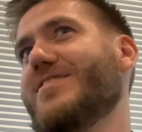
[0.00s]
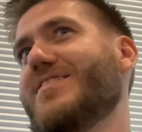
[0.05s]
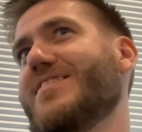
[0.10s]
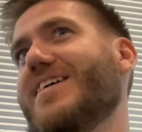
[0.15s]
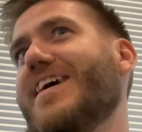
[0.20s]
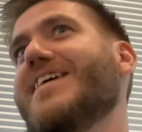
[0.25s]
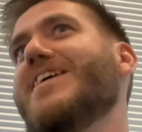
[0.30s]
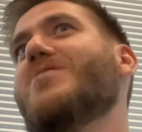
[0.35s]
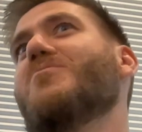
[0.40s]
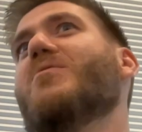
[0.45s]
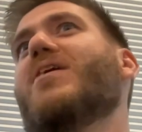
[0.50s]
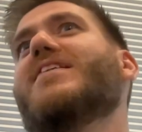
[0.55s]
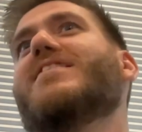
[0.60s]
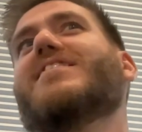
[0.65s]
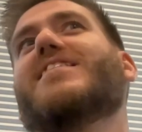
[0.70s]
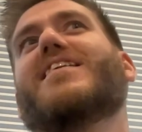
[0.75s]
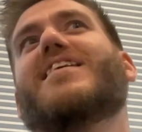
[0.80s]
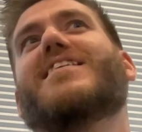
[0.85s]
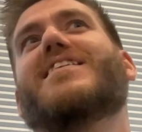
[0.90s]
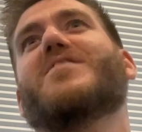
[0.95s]
I didn't want
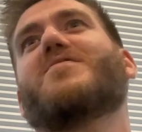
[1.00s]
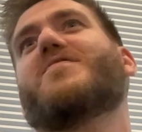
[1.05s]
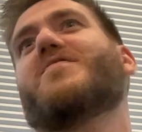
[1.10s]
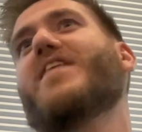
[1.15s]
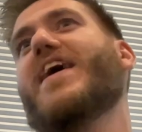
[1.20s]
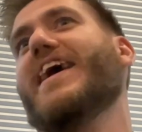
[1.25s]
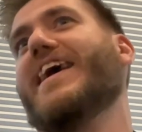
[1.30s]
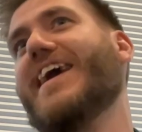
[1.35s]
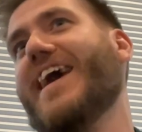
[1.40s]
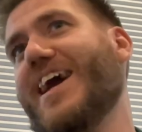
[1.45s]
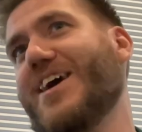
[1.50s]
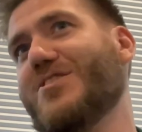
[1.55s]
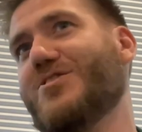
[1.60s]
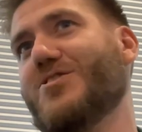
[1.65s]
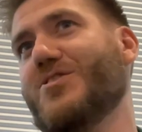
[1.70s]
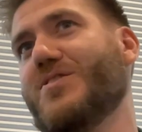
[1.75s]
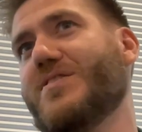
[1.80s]
the fake answers.